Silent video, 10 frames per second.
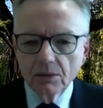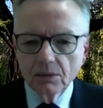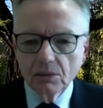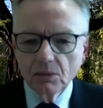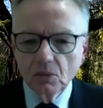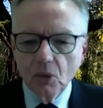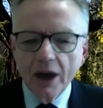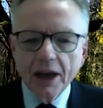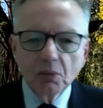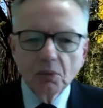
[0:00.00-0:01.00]
Why
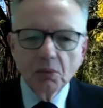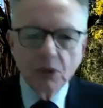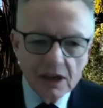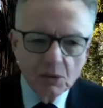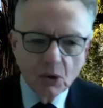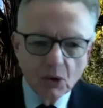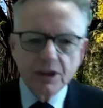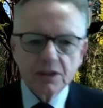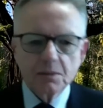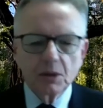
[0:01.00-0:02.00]
don't we see more
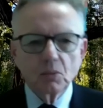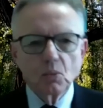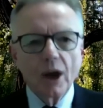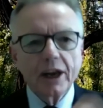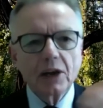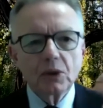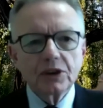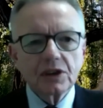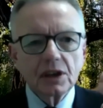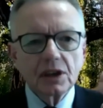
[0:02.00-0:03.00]
investment? Why don't we
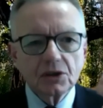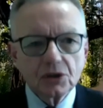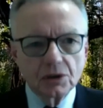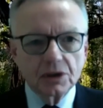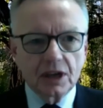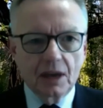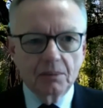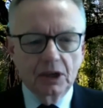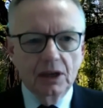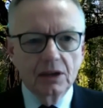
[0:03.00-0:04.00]
see insurance
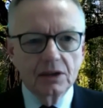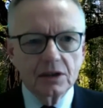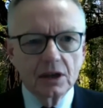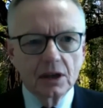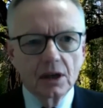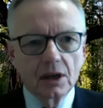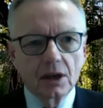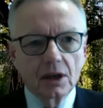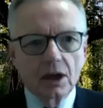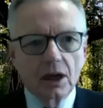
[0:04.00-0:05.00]
companies
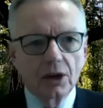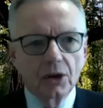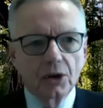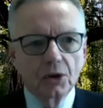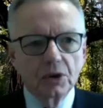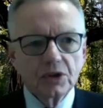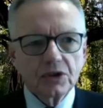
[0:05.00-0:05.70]
who, as soon